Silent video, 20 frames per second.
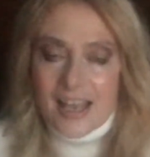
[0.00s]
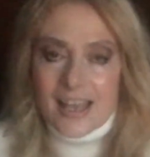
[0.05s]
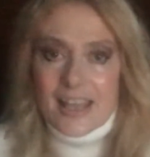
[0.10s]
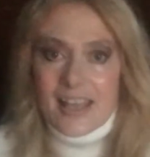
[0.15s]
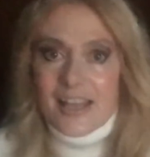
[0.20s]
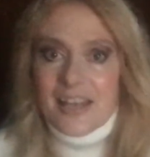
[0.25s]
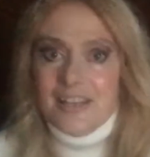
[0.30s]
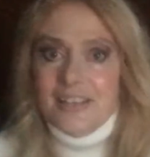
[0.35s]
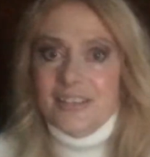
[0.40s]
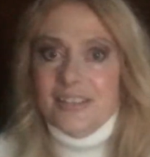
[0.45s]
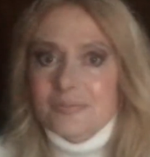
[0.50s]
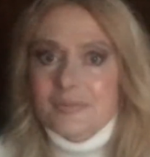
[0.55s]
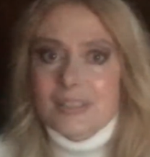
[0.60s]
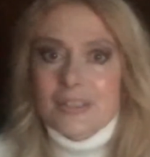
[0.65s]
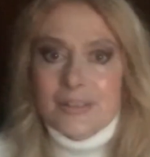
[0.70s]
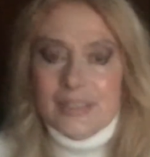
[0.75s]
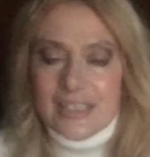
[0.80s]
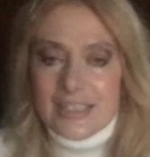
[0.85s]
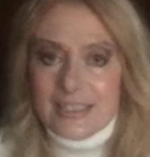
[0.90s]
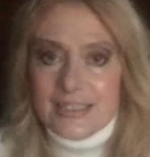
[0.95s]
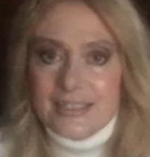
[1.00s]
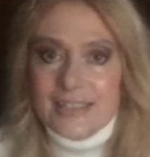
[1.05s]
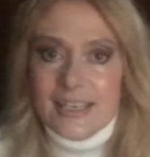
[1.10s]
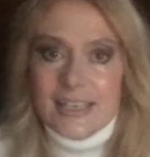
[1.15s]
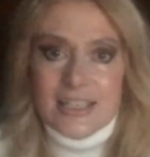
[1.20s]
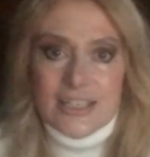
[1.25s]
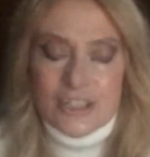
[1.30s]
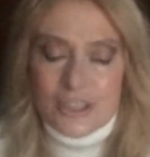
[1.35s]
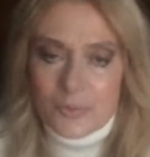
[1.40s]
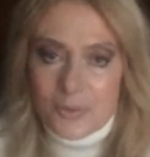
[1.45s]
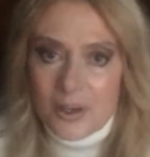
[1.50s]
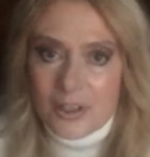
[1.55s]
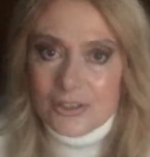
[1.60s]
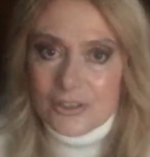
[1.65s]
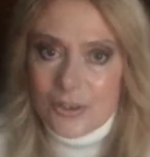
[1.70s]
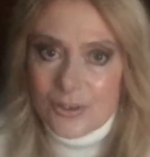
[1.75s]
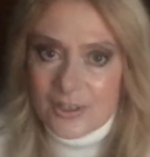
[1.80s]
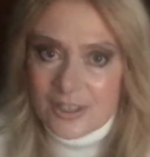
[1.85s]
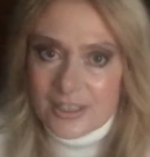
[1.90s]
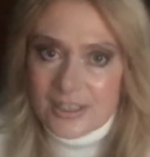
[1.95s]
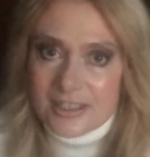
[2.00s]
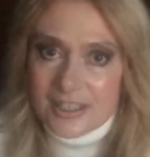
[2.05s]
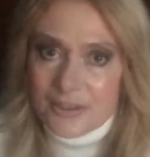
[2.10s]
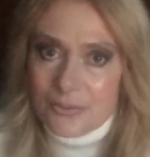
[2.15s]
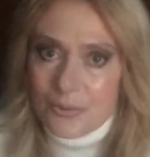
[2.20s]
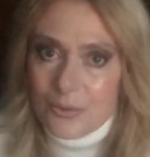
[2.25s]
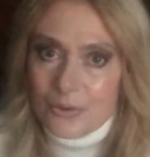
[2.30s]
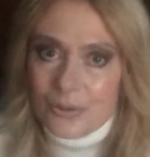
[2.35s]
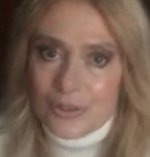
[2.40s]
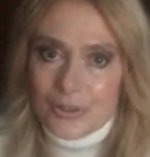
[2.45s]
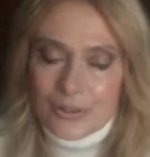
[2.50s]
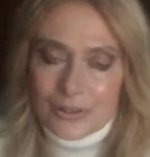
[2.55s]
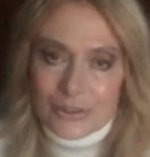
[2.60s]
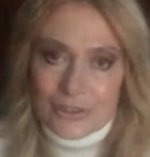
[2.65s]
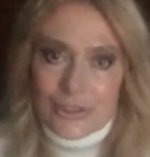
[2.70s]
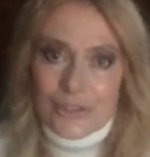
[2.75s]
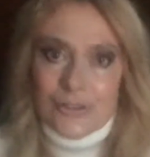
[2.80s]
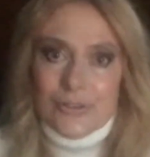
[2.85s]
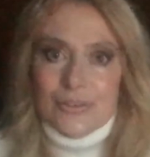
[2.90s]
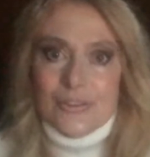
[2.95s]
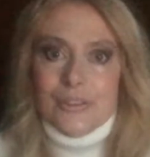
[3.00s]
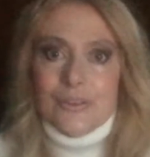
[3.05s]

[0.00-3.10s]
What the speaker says: And it said in small doses it won't hurt you.